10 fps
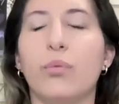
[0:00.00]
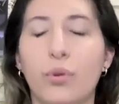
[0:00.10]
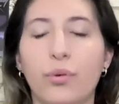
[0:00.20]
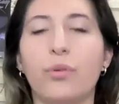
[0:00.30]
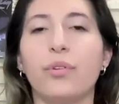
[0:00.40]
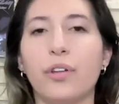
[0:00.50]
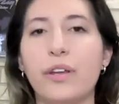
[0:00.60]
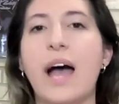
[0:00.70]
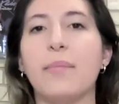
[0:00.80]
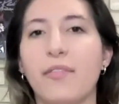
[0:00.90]
Google the
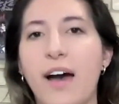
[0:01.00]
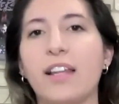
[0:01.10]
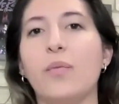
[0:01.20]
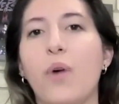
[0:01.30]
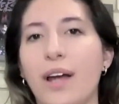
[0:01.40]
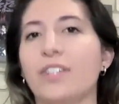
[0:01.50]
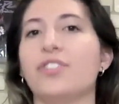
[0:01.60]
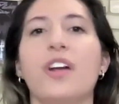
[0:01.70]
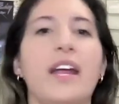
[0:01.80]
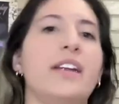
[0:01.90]
Napa Valley wine
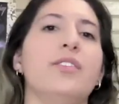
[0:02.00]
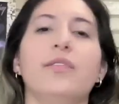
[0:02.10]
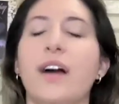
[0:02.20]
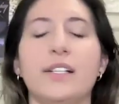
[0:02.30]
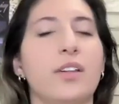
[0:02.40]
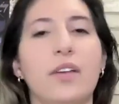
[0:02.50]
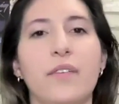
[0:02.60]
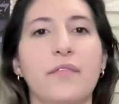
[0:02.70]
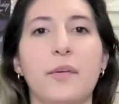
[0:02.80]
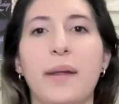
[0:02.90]
train. You'll find a lot of
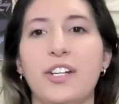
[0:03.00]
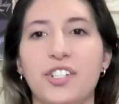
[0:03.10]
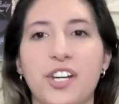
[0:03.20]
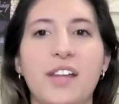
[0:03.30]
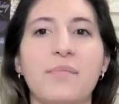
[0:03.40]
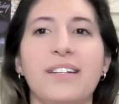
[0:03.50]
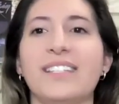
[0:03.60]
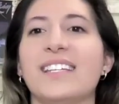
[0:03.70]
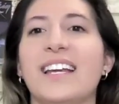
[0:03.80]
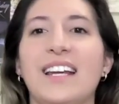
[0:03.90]
information, but
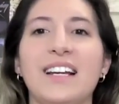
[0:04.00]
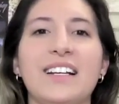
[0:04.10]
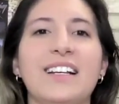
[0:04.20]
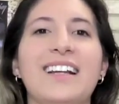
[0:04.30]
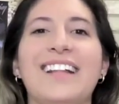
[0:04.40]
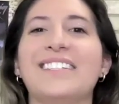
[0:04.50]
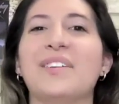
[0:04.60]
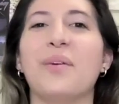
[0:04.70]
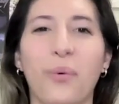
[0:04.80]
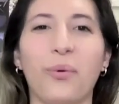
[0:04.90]
it's
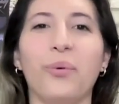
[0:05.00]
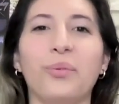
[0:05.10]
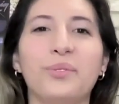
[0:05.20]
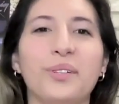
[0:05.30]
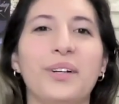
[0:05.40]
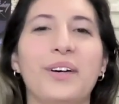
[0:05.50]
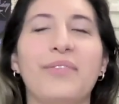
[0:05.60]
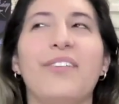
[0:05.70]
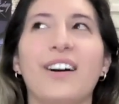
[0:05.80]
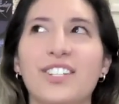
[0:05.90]
an old
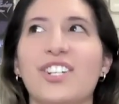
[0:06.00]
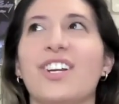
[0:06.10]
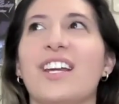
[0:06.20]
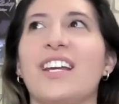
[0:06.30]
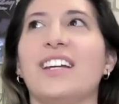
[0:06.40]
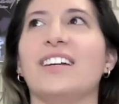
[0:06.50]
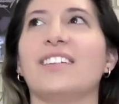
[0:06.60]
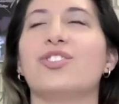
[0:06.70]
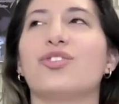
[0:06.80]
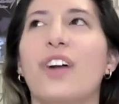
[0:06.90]

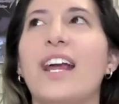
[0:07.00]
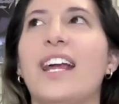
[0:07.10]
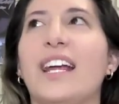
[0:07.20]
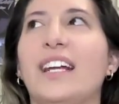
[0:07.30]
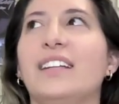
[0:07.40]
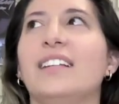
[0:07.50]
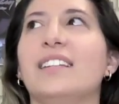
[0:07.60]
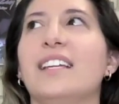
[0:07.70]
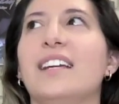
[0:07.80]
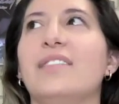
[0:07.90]
functioning train
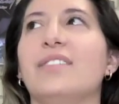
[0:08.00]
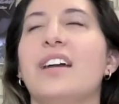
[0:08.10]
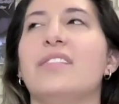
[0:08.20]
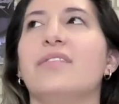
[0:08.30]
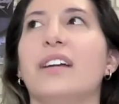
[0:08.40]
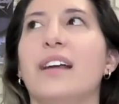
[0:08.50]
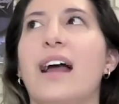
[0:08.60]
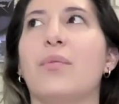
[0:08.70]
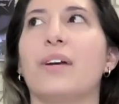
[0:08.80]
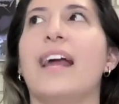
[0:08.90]
that they've kind of like
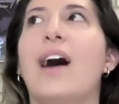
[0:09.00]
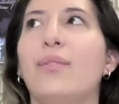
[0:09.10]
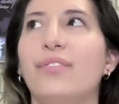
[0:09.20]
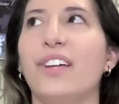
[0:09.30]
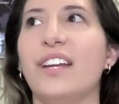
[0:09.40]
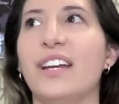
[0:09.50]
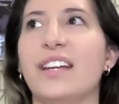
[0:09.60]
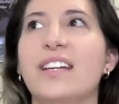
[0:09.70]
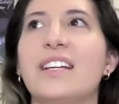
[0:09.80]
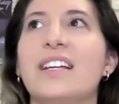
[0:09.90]
re-outfitted,